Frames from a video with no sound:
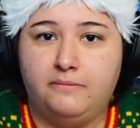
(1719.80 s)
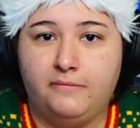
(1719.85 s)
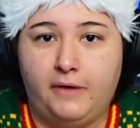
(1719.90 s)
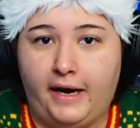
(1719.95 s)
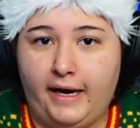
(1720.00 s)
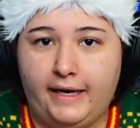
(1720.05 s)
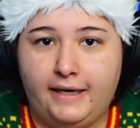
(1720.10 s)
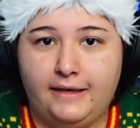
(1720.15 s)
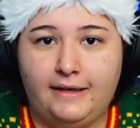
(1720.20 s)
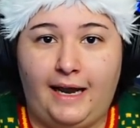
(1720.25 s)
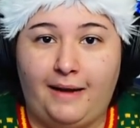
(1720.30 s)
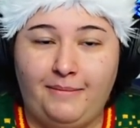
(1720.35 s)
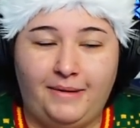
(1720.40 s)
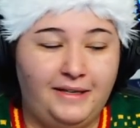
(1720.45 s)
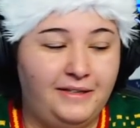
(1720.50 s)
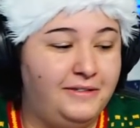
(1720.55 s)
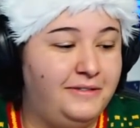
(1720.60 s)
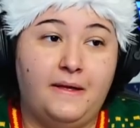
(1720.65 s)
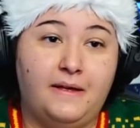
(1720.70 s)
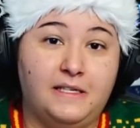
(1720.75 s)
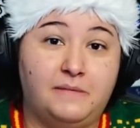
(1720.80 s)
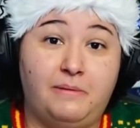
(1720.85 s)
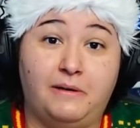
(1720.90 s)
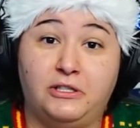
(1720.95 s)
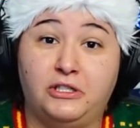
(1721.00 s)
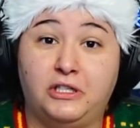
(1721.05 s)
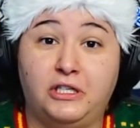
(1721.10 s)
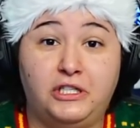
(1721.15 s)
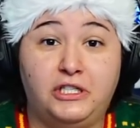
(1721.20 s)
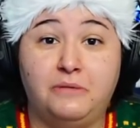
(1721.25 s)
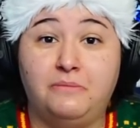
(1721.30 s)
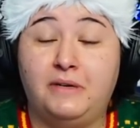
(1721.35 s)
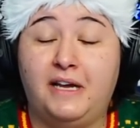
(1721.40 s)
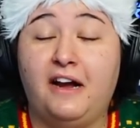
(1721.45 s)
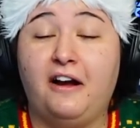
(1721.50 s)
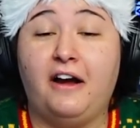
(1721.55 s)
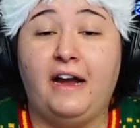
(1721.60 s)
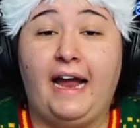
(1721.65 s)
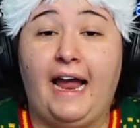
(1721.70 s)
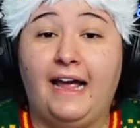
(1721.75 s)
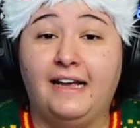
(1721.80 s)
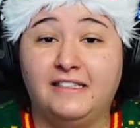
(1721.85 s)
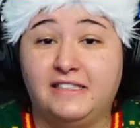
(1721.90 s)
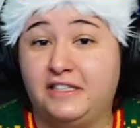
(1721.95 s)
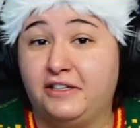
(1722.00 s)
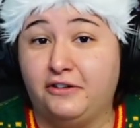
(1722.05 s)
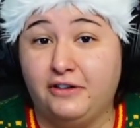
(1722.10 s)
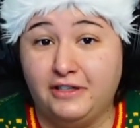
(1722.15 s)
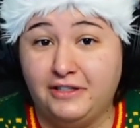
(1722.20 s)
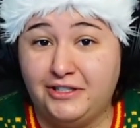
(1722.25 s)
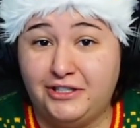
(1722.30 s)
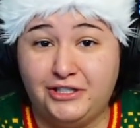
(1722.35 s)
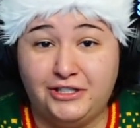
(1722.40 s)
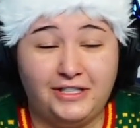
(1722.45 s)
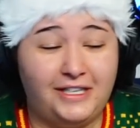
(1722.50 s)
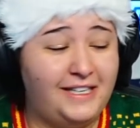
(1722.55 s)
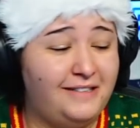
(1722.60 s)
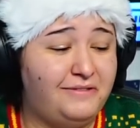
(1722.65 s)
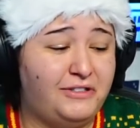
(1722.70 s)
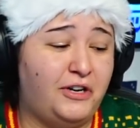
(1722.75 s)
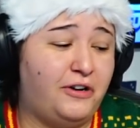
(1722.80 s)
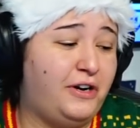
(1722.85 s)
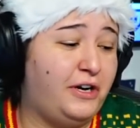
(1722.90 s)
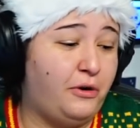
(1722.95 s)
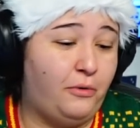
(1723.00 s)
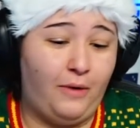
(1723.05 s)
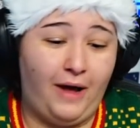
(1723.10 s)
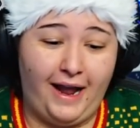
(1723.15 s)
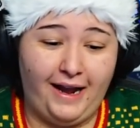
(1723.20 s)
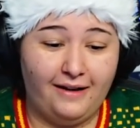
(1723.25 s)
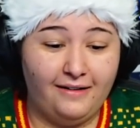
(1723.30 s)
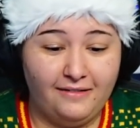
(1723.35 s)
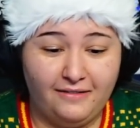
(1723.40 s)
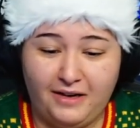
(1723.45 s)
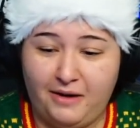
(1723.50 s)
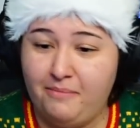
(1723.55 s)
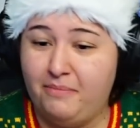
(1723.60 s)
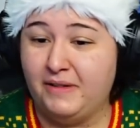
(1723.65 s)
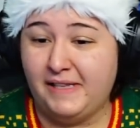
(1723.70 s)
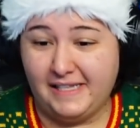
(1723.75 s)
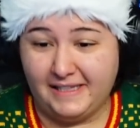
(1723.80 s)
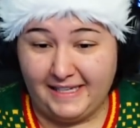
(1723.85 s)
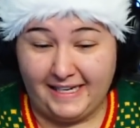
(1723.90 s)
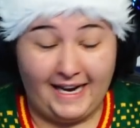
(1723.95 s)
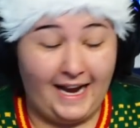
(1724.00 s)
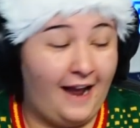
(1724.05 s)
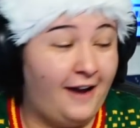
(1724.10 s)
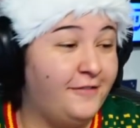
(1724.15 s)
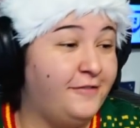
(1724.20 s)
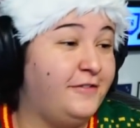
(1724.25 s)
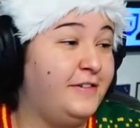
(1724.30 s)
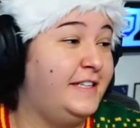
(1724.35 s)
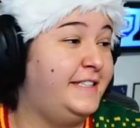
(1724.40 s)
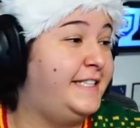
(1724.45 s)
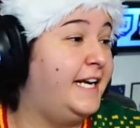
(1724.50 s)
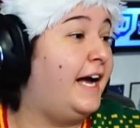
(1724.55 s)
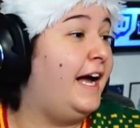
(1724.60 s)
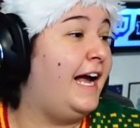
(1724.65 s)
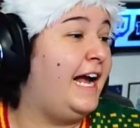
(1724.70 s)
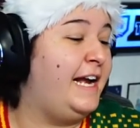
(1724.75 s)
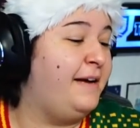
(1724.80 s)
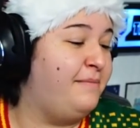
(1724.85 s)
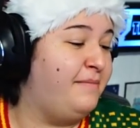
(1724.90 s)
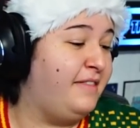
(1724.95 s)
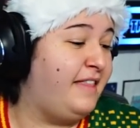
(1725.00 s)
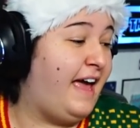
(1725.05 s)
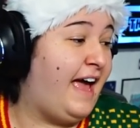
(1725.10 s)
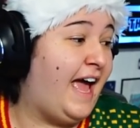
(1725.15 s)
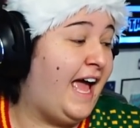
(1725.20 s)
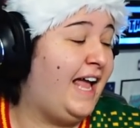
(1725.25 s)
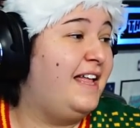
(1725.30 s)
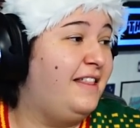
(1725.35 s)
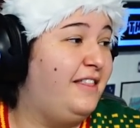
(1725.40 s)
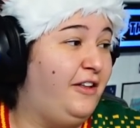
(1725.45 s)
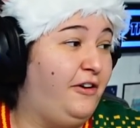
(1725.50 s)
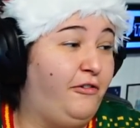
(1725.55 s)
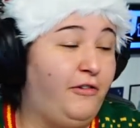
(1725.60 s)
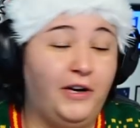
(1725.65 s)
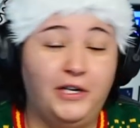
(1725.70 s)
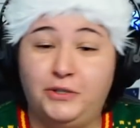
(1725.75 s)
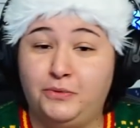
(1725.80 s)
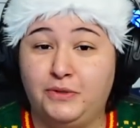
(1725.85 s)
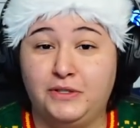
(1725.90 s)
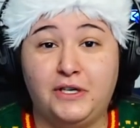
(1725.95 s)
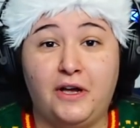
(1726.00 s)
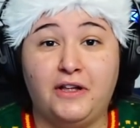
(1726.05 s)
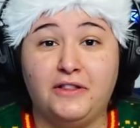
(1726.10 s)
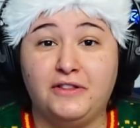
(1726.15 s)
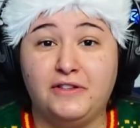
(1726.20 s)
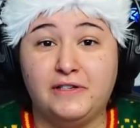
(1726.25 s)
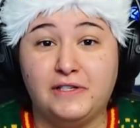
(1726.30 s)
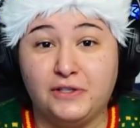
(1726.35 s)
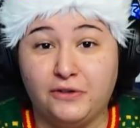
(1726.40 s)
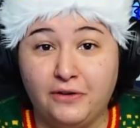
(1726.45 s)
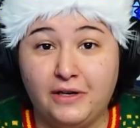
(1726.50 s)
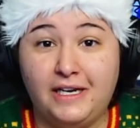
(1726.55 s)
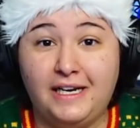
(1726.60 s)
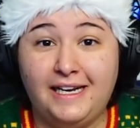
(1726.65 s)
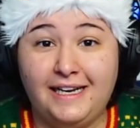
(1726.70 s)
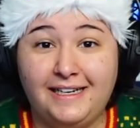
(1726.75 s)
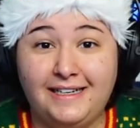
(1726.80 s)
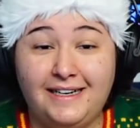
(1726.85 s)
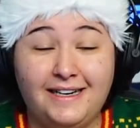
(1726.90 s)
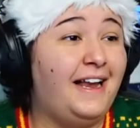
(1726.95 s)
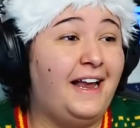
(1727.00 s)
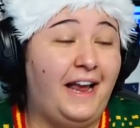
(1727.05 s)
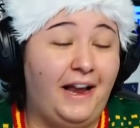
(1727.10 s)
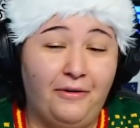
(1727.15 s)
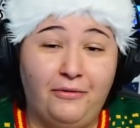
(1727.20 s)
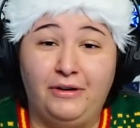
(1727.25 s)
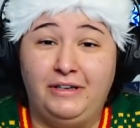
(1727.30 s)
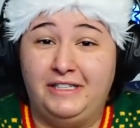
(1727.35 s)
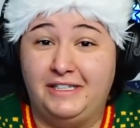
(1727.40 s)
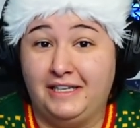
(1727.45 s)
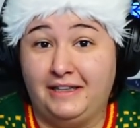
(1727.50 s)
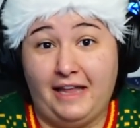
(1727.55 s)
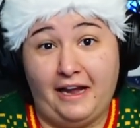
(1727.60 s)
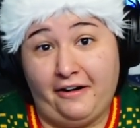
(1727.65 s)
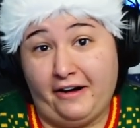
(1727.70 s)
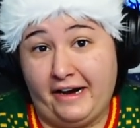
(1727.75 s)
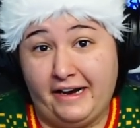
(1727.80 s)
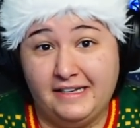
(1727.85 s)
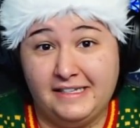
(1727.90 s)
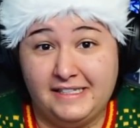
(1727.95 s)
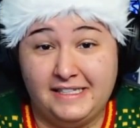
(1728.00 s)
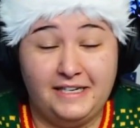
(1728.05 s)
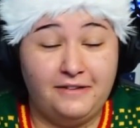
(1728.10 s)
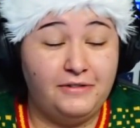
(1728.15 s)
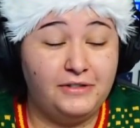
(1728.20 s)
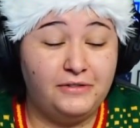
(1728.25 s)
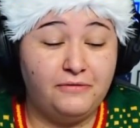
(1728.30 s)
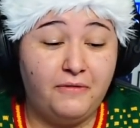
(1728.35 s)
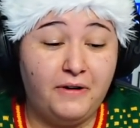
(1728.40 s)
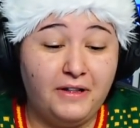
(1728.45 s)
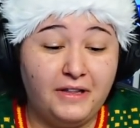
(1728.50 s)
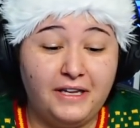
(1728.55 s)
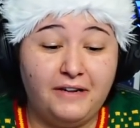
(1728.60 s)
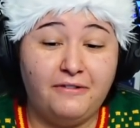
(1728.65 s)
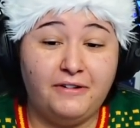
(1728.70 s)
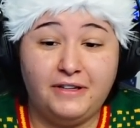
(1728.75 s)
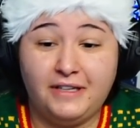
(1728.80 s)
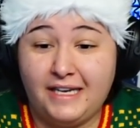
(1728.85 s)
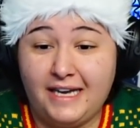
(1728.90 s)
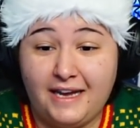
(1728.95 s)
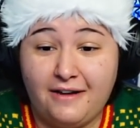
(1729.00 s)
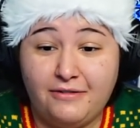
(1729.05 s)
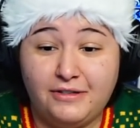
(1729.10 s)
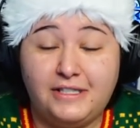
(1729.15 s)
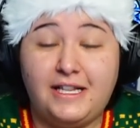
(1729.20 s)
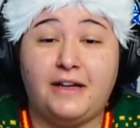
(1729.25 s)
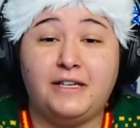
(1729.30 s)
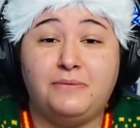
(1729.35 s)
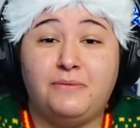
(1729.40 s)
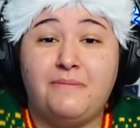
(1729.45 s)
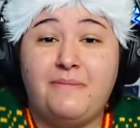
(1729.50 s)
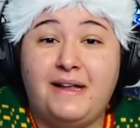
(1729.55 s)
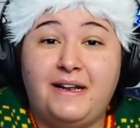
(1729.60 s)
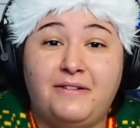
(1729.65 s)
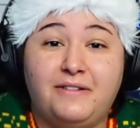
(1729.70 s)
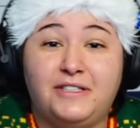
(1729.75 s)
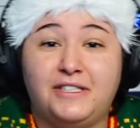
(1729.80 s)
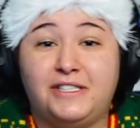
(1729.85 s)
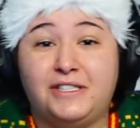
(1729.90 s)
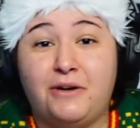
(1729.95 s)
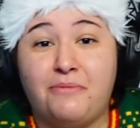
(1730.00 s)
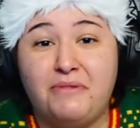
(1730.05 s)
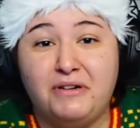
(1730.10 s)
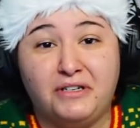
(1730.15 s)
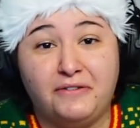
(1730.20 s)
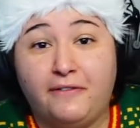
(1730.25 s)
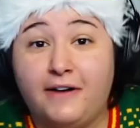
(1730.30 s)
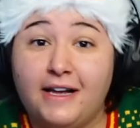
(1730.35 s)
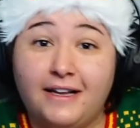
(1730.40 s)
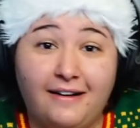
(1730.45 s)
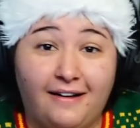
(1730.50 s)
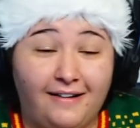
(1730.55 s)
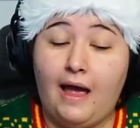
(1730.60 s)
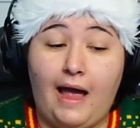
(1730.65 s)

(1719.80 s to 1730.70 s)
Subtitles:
right? I mean, especially Jim Carrey as the Grinch, he took it away completely. Every time that the Grinch was on the screen, it was hilarious. And it was really, really, it was, that's what made it just so much fun.